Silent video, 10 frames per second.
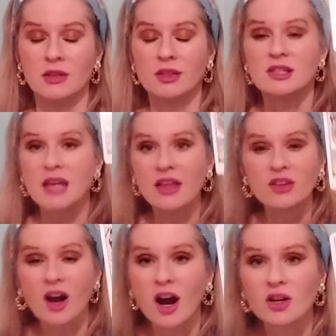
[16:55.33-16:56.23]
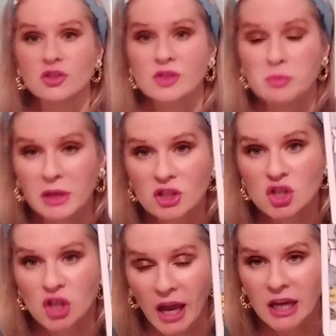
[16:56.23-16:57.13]
The death card just means
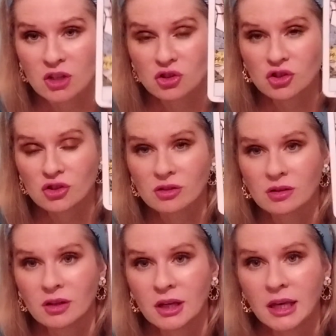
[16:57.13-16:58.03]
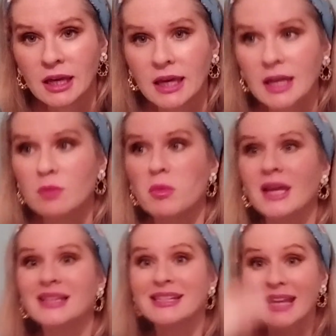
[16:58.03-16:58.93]
change, it
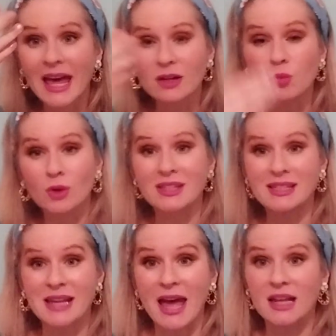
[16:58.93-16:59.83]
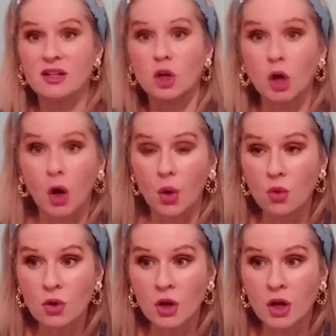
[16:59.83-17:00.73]
means let what's dead
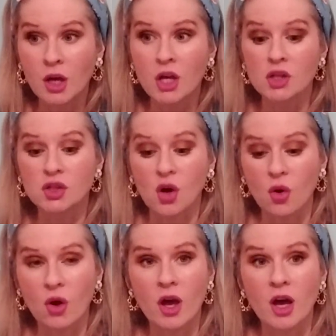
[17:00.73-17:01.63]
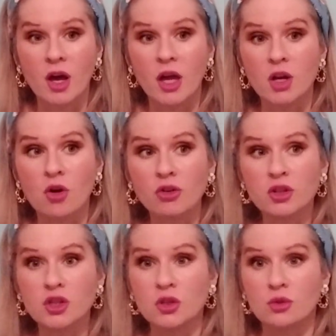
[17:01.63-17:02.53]
go. So, in order
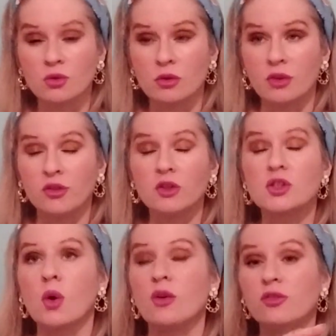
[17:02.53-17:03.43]
to, if, so